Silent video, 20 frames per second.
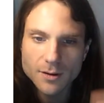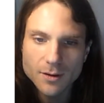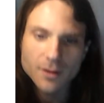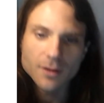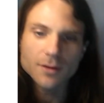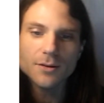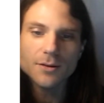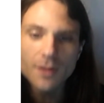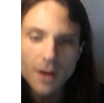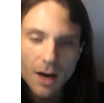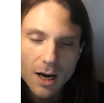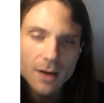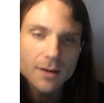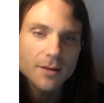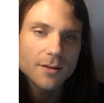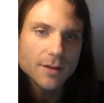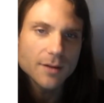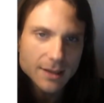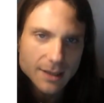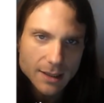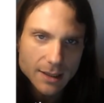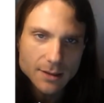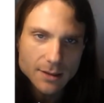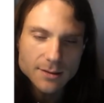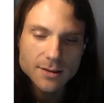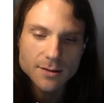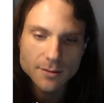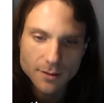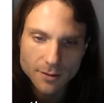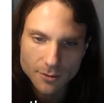not the int
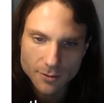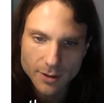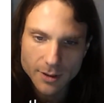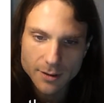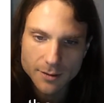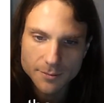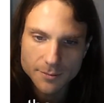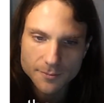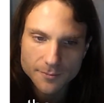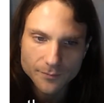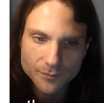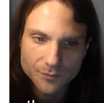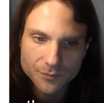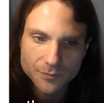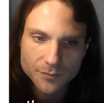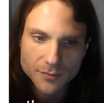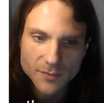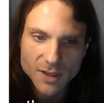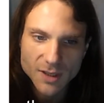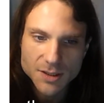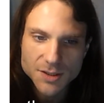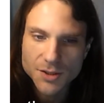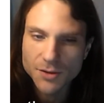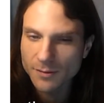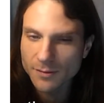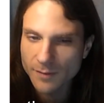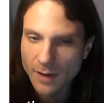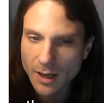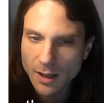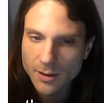3. So the
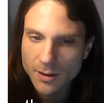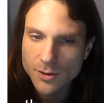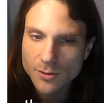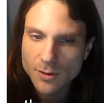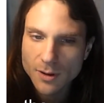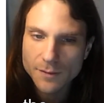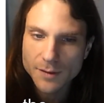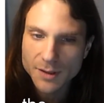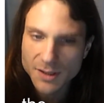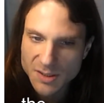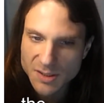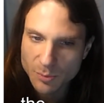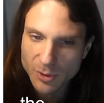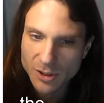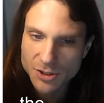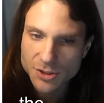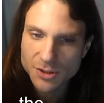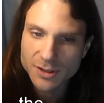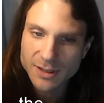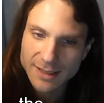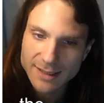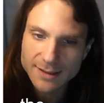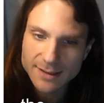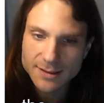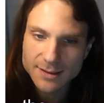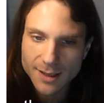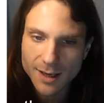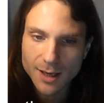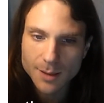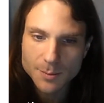value of the expression in
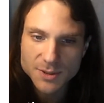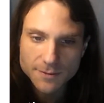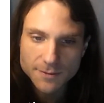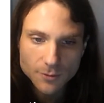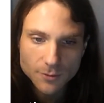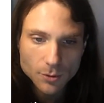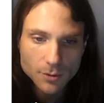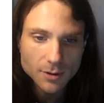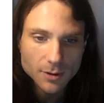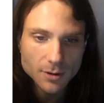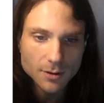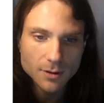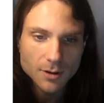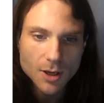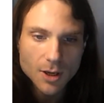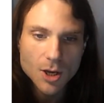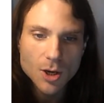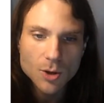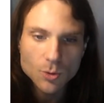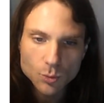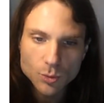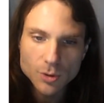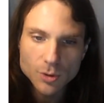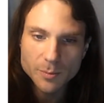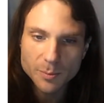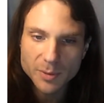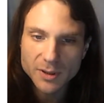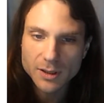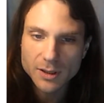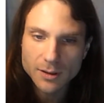times 4 would
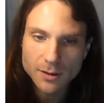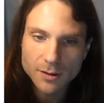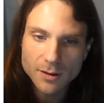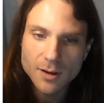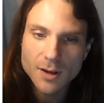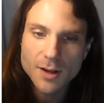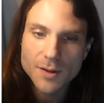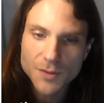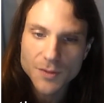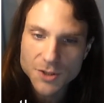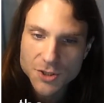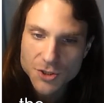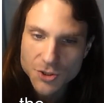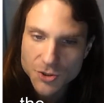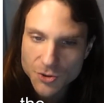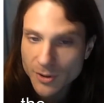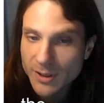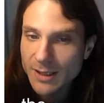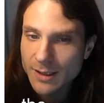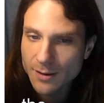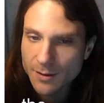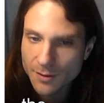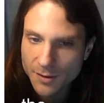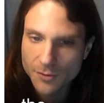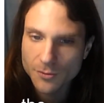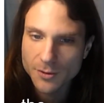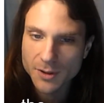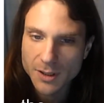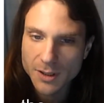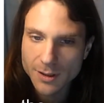be the string
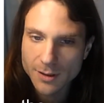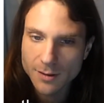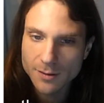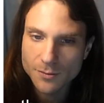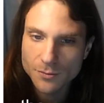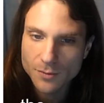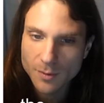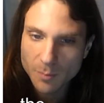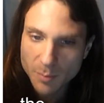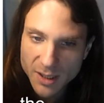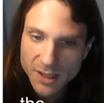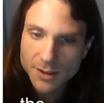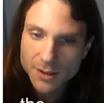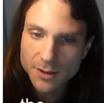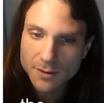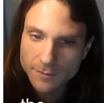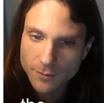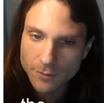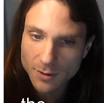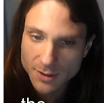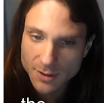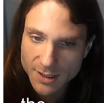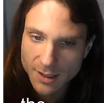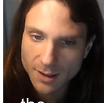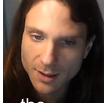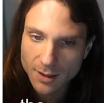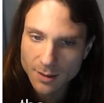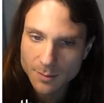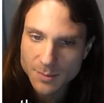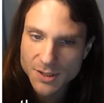3 repeated 4
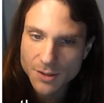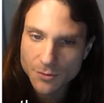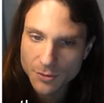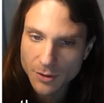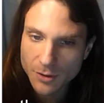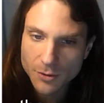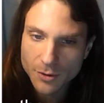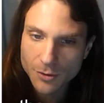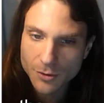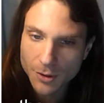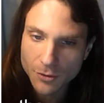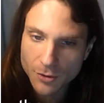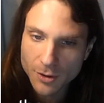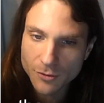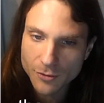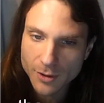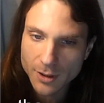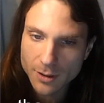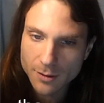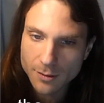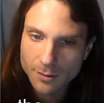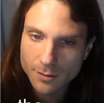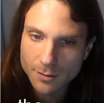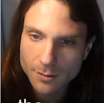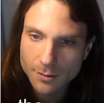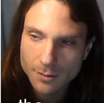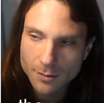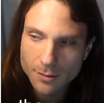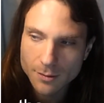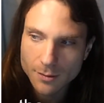times, 3, 3, 3, 3, 3,
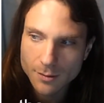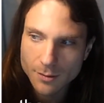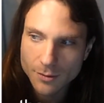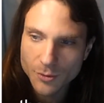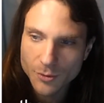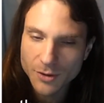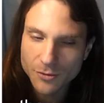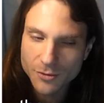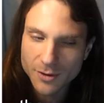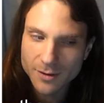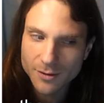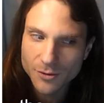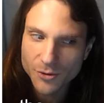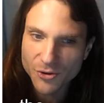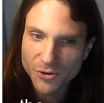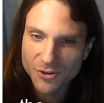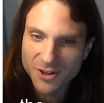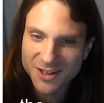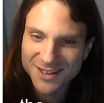3, 3, 3, 3,